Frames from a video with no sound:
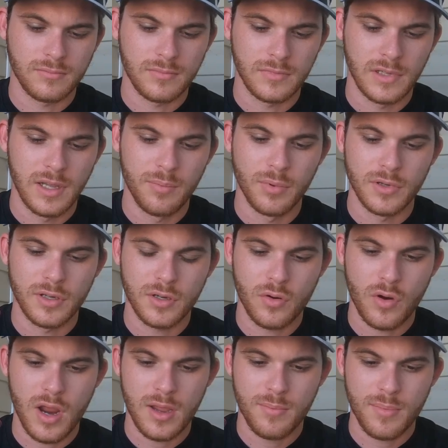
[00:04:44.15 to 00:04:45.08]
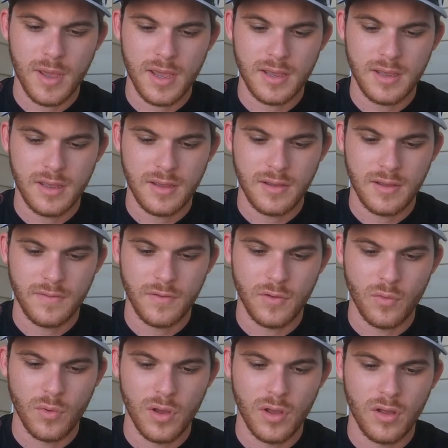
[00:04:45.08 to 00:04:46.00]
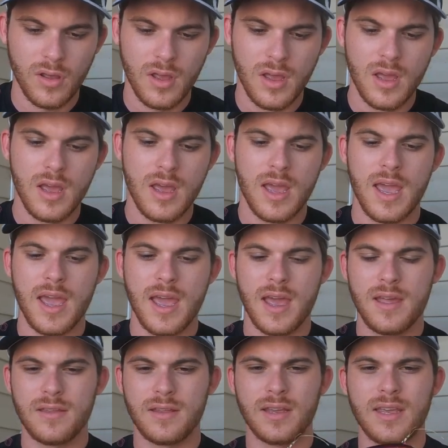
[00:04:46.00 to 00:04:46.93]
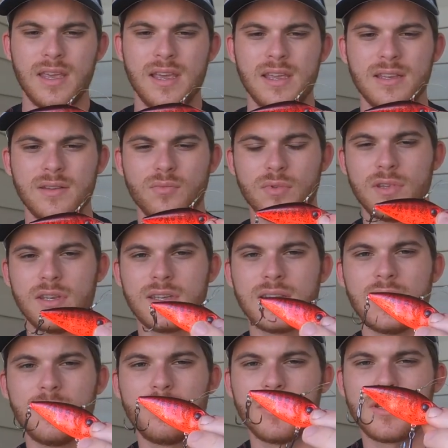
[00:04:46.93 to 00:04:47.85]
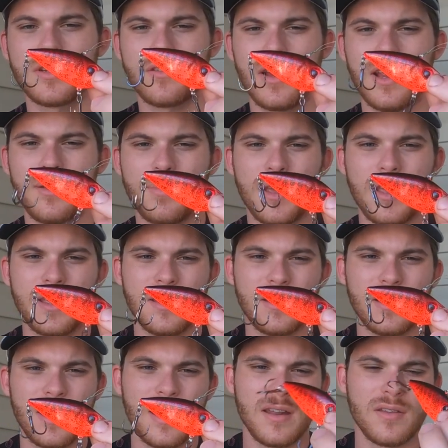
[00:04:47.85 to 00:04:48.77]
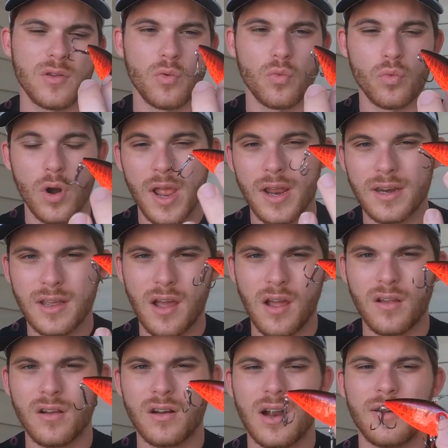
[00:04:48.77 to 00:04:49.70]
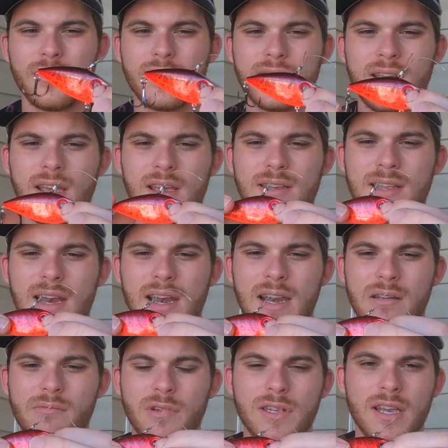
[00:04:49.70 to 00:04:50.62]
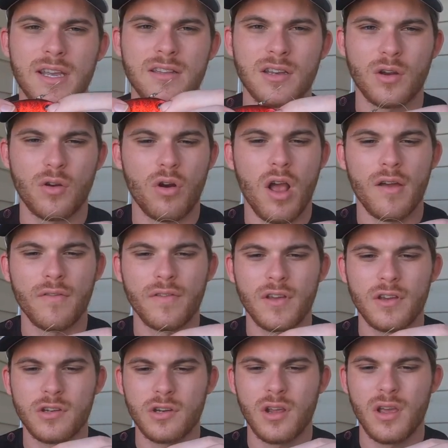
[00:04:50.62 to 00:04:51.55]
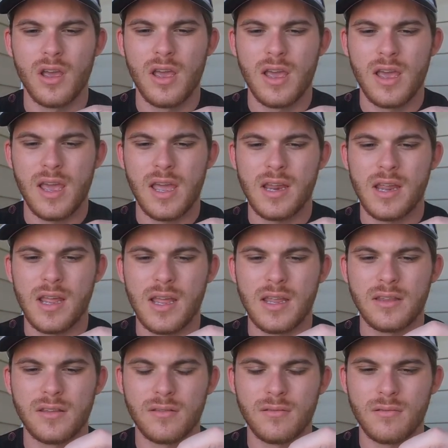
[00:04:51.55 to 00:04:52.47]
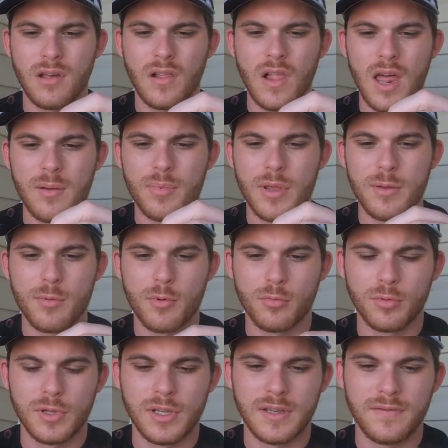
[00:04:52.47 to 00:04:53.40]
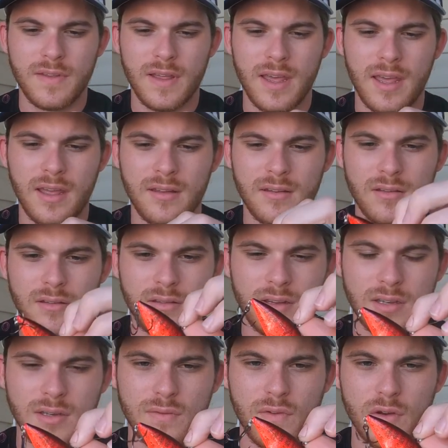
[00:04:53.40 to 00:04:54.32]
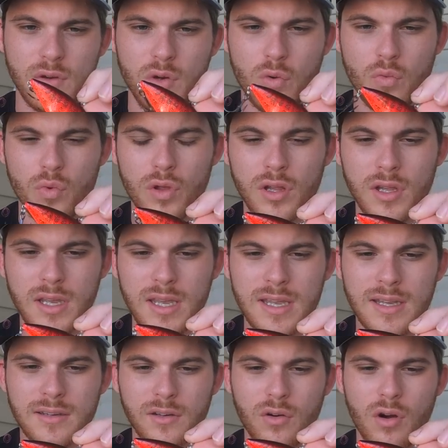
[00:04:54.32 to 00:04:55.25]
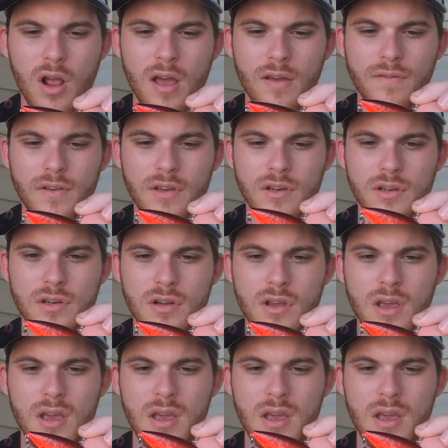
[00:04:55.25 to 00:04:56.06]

lipless crankbait, if you will. And the key with this lipless crankbait and the red color, I would say, is that it imitates a crawfish. And a lot of people believe that these fish are really eating crawfish